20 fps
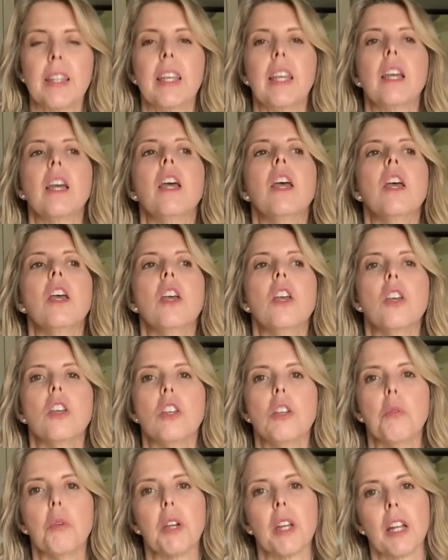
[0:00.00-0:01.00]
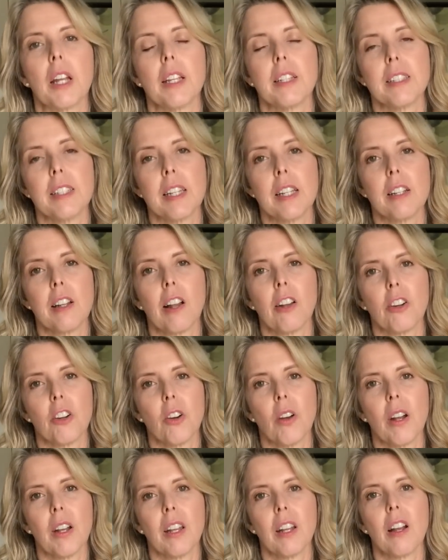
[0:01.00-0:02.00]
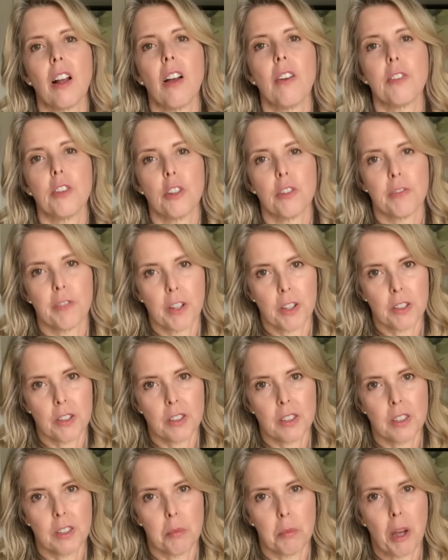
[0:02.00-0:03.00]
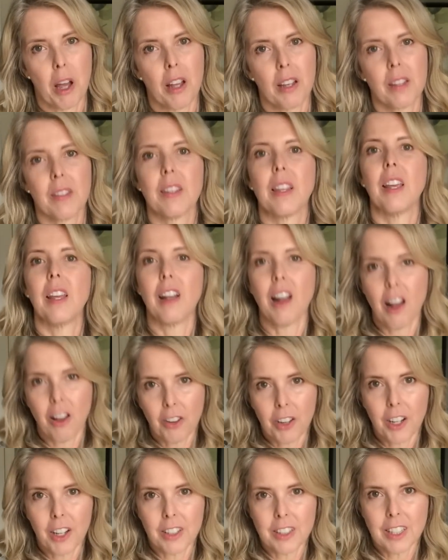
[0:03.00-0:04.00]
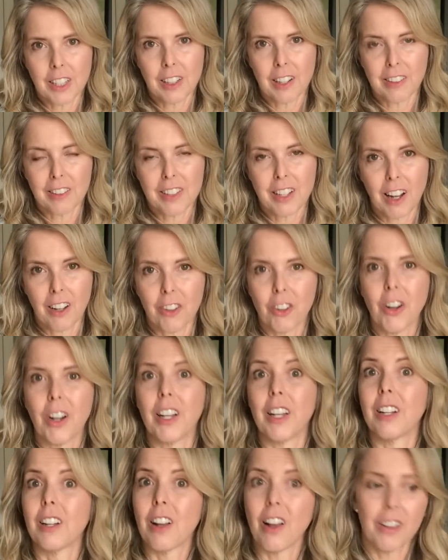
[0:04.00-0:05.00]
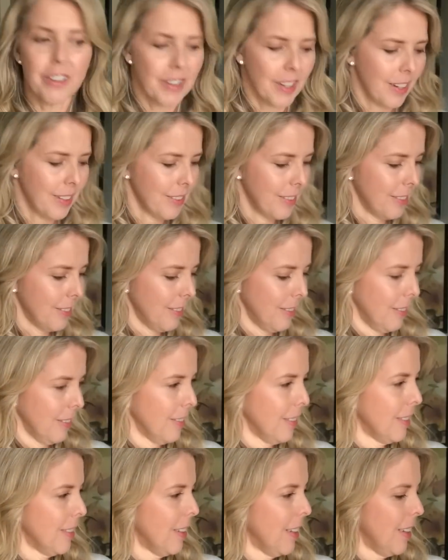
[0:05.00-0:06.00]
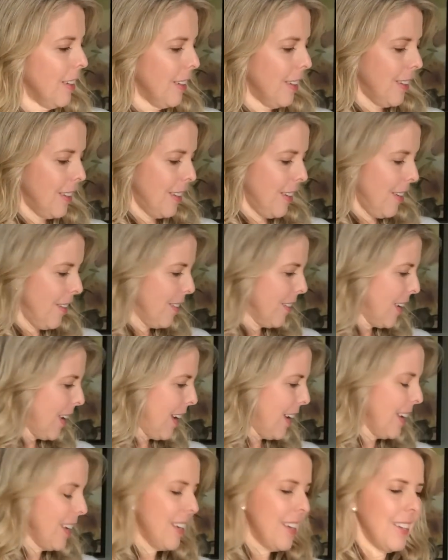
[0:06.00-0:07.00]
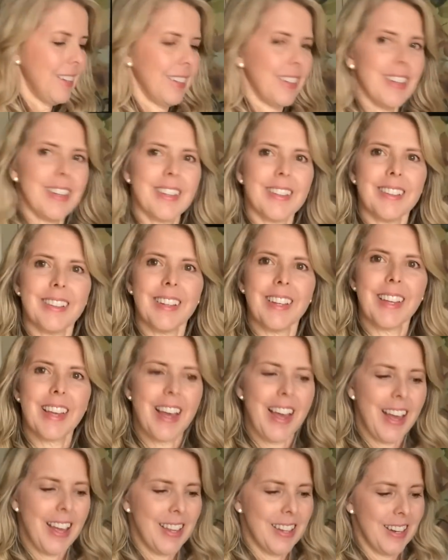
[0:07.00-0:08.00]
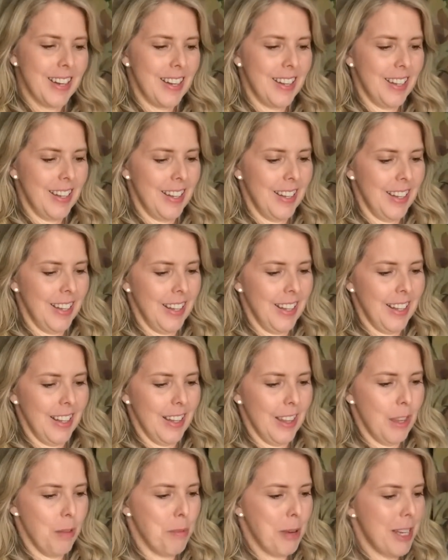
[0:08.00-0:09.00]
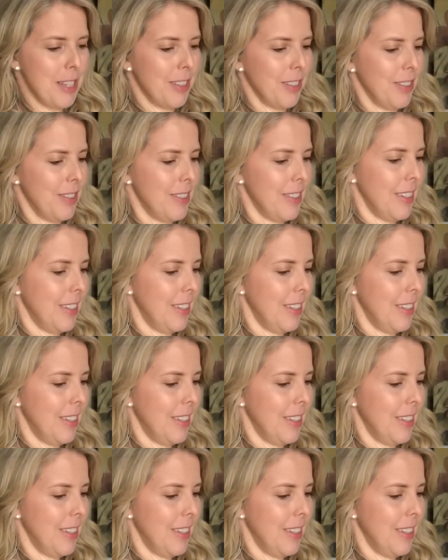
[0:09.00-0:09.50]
link, you will get a $10 credit off your first box, and I'll get a $10 credit also. So, okay, let's look at the bundle.